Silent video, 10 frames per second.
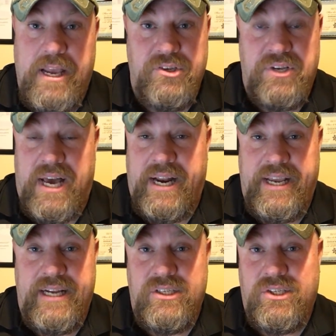is not
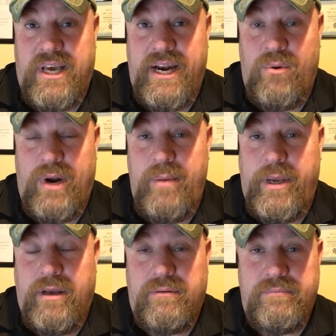against Saudi
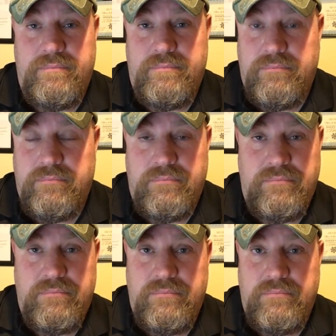Arabia.
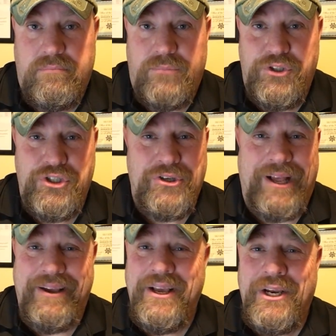Just
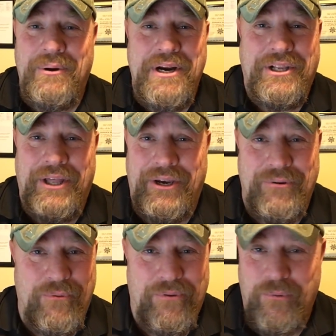like Hillary
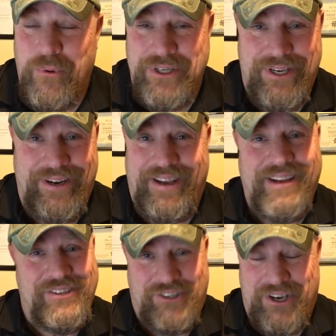Clinton wasn't
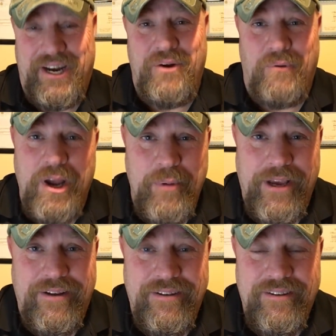against Saudi
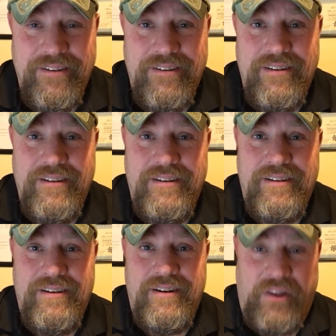Arabia.
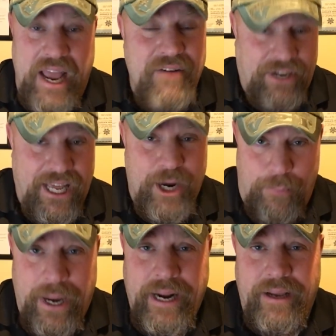They have a lot
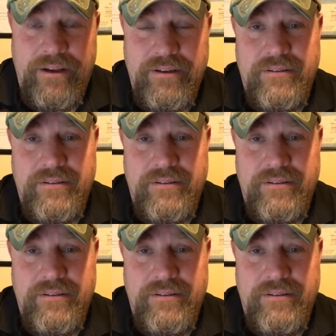of money.